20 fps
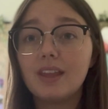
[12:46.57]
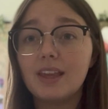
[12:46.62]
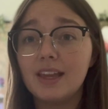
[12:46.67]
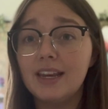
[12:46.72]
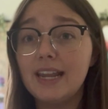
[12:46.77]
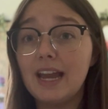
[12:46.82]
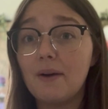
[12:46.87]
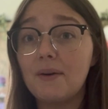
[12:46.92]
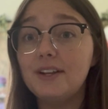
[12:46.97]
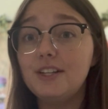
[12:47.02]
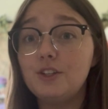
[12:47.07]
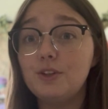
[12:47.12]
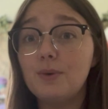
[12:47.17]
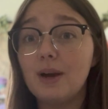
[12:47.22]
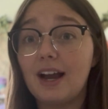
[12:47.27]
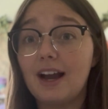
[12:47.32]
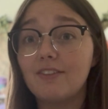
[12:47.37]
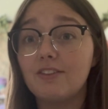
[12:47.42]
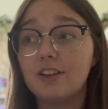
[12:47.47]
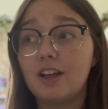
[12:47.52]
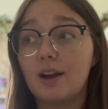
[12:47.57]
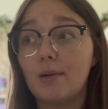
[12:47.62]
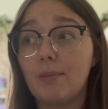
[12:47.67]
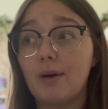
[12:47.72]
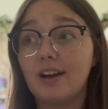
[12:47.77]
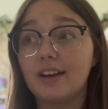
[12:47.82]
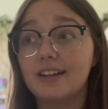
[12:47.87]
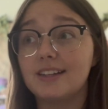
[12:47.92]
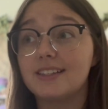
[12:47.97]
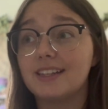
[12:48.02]
Now, I do have a lot of
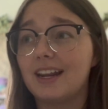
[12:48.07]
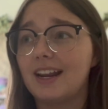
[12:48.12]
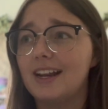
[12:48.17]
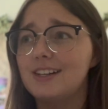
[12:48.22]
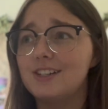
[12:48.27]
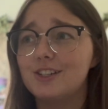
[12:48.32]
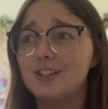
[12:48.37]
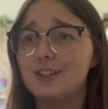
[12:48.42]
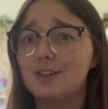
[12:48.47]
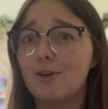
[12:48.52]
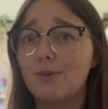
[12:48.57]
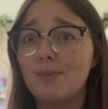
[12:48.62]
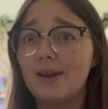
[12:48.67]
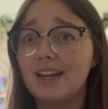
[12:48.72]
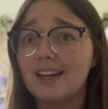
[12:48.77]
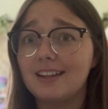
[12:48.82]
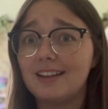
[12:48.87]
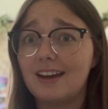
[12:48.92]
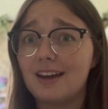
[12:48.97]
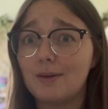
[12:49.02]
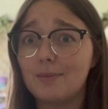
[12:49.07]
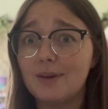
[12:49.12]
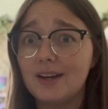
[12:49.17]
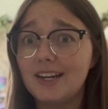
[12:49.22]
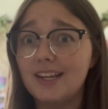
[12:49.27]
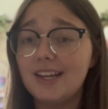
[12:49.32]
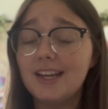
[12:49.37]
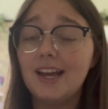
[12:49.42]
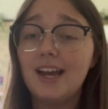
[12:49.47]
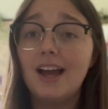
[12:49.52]
markets that I just don't make a lot of
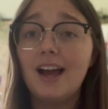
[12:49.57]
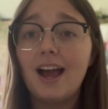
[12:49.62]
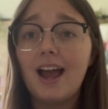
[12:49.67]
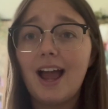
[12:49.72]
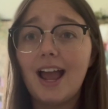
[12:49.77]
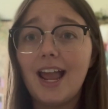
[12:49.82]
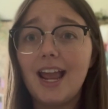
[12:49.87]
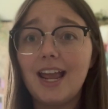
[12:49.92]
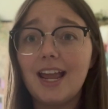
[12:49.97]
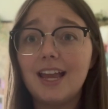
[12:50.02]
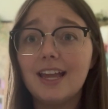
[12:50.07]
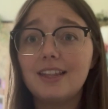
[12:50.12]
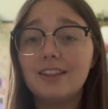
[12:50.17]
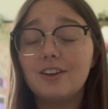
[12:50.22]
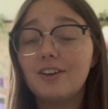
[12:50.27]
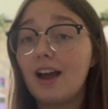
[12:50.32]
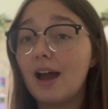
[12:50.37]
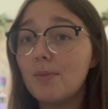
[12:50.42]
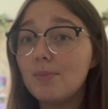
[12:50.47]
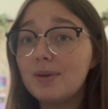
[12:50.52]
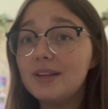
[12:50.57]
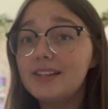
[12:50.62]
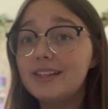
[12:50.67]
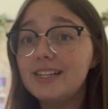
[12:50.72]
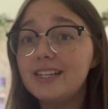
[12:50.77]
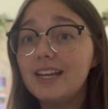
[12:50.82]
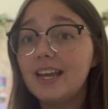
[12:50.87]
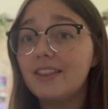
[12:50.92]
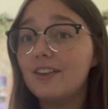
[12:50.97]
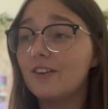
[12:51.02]
money, and they're not
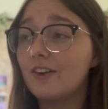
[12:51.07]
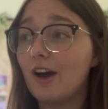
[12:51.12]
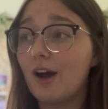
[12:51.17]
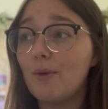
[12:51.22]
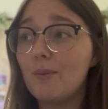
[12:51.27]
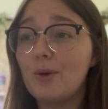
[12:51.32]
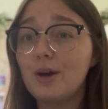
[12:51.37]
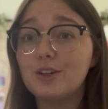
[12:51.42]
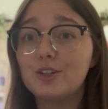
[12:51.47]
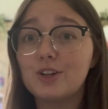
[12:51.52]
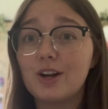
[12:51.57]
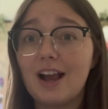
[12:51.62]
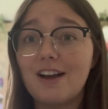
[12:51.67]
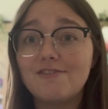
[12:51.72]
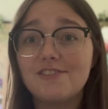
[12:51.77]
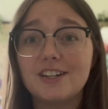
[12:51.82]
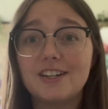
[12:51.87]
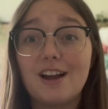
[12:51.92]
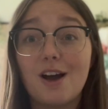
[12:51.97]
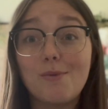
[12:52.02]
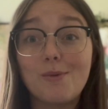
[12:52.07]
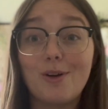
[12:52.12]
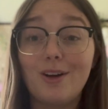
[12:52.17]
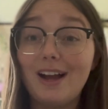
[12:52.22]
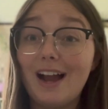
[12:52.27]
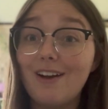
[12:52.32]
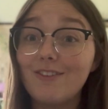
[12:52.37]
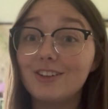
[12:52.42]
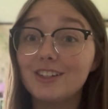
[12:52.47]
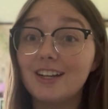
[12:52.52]
busy and they're not well trafficked, not well
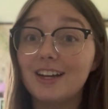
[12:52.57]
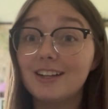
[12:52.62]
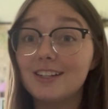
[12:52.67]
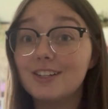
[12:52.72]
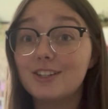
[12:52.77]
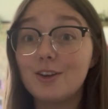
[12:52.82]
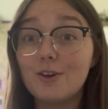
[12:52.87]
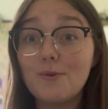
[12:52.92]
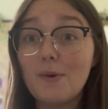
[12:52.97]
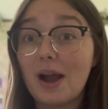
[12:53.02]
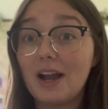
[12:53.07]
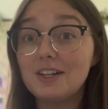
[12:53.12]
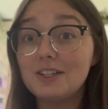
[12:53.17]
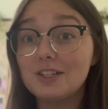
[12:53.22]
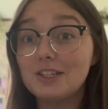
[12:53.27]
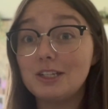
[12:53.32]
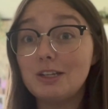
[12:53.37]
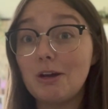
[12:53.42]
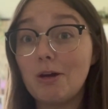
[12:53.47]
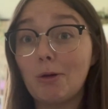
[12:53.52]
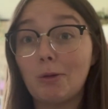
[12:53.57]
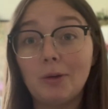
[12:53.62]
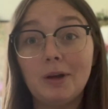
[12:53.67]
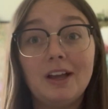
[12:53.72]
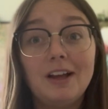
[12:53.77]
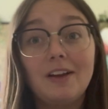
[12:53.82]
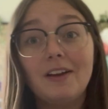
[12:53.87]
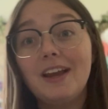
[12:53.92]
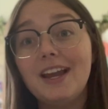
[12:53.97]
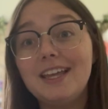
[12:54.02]
advertised. So I just know,
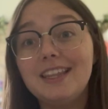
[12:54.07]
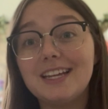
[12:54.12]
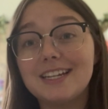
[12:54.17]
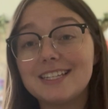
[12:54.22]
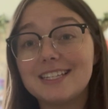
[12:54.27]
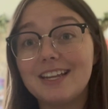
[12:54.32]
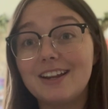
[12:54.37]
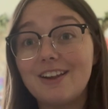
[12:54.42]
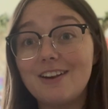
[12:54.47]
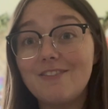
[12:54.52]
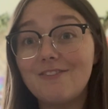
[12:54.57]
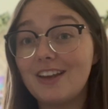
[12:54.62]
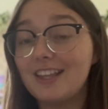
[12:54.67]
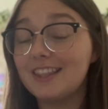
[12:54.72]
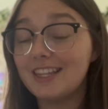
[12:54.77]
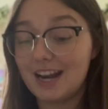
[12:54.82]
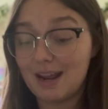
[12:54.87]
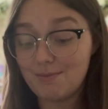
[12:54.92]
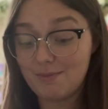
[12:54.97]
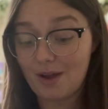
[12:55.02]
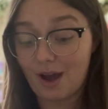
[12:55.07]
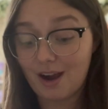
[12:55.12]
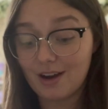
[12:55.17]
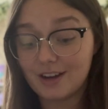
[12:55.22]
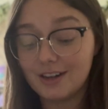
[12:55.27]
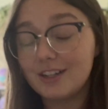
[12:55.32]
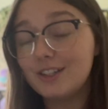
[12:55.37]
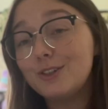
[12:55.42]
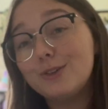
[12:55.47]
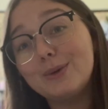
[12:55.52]
okay, that's an event that I'm not
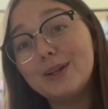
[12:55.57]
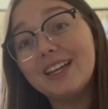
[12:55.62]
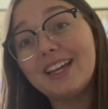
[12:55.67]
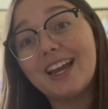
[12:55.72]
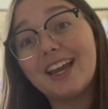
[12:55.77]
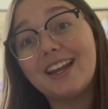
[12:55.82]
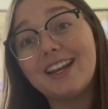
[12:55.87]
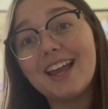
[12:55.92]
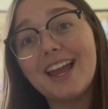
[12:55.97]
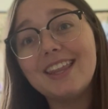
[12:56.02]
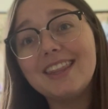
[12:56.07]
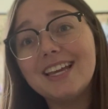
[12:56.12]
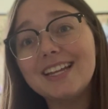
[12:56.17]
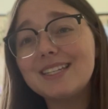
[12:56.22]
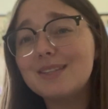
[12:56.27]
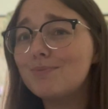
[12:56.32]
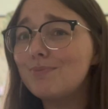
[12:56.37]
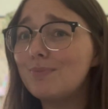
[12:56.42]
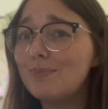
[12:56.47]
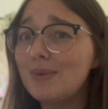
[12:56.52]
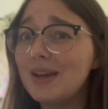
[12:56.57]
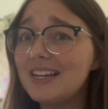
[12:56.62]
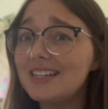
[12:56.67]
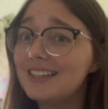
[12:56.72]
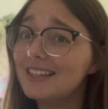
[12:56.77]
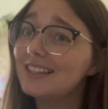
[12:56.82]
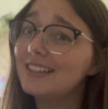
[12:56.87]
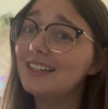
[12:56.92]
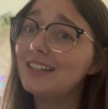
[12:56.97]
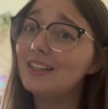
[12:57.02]
going to do again. And that's
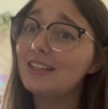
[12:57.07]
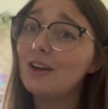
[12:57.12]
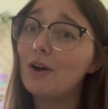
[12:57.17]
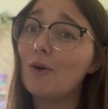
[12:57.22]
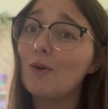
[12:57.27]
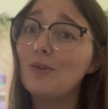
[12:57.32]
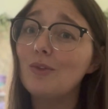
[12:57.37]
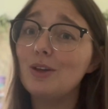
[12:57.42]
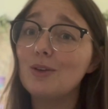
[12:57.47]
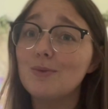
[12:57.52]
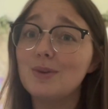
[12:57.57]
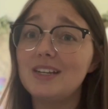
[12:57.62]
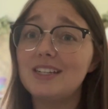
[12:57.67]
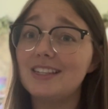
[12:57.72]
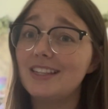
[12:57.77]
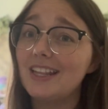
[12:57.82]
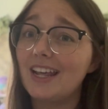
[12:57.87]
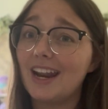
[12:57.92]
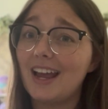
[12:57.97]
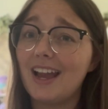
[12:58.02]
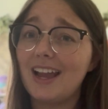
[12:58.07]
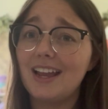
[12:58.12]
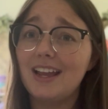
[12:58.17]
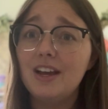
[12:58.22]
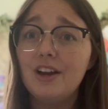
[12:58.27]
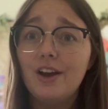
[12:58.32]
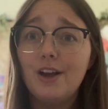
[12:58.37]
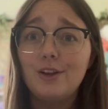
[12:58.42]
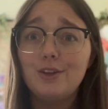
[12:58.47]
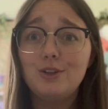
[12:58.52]
basically the only reason that I
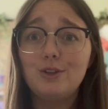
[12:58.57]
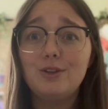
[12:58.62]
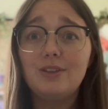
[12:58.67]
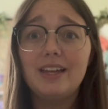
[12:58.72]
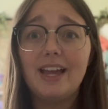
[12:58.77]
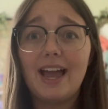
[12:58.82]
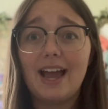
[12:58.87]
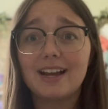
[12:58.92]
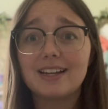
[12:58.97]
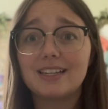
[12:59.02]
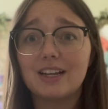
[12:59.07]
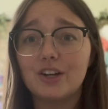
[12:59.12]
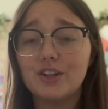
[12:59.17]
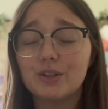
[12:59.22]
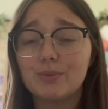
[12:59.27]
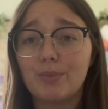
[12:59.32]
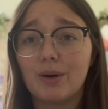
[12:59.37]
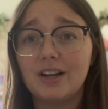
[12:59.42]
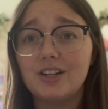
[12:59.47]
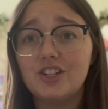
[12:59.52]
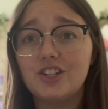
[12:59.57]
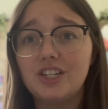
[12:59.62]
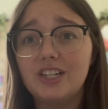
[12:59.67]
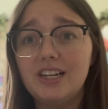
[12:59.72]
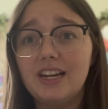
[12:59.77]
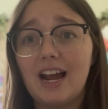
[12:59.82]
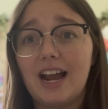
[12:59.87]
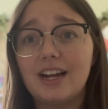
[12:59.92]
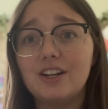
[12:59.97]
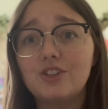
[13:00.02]
do the Excel
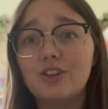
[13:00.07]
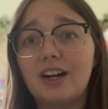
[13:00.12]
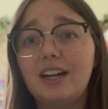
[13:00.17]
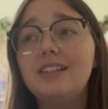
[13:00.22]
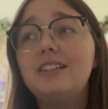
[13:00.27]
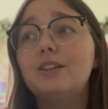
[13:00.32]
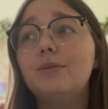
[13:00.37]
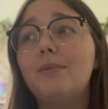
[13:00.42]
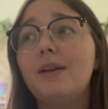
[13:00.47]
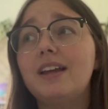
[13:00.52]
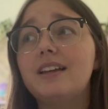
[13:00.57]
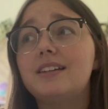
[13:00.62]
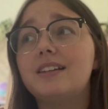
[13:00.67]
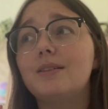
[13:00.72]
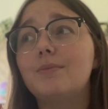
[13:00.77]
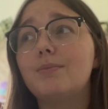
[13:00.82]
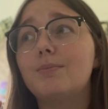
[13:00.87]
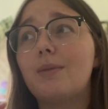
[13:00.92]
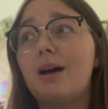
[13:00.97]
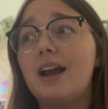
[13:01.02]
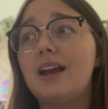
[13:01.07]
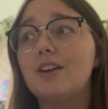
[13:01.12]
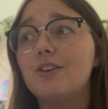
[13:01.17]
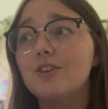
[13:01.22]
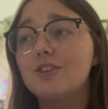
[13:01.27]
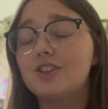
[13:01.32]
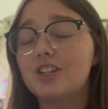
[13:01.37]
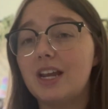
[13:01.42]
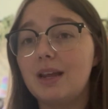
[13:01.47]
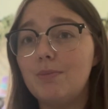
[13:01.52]
spreadsheet. I try to make my
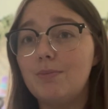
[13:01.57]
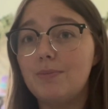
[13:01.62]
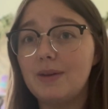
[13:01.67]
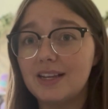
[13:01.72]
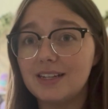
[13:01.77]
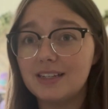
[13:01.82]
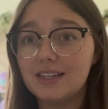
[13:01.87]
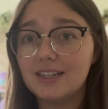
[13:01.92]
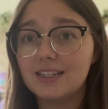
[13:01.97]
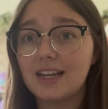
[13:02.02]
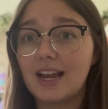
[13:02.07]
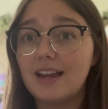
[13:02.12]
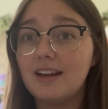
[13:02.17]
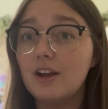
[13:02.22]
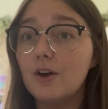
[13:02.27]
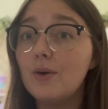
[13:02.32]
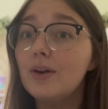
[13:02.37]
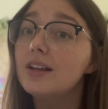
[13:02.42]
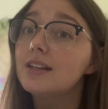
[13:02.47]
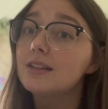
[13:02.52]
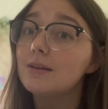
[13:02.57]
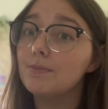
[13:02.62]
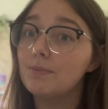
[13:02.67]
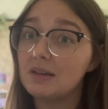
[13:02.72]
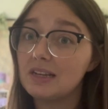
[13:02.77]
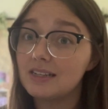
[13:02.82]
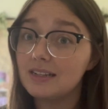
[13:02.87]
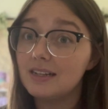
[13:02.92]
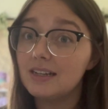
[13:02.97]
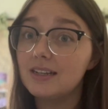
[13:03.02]
crochet business. I know it is a
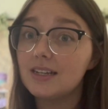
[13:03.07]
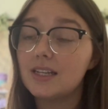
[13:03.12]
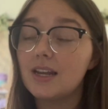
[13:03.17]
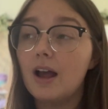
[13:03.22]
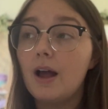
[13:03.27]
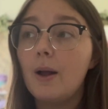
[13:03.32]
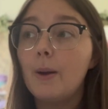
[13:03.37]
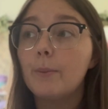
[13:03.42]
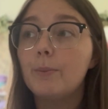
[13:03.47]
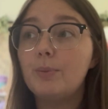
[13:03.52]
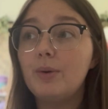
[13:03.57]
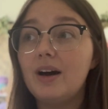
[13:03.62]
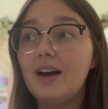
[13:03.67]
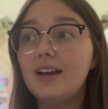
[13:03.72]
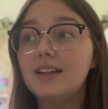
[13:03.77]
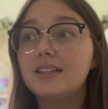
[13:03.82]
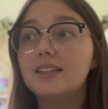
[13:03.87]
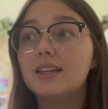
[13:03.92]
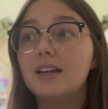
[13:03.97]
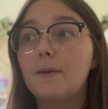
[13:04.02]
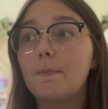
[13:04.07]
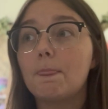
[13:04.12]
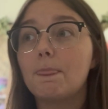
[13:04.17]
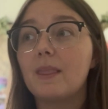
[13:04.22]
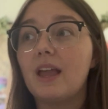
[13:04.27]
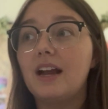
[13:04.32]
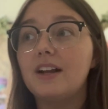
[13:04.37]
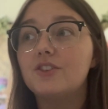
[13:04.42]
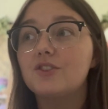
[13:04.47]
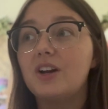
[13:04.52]
business, but
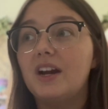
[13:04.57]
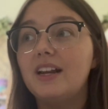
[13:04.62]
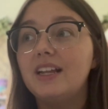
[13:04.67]
I try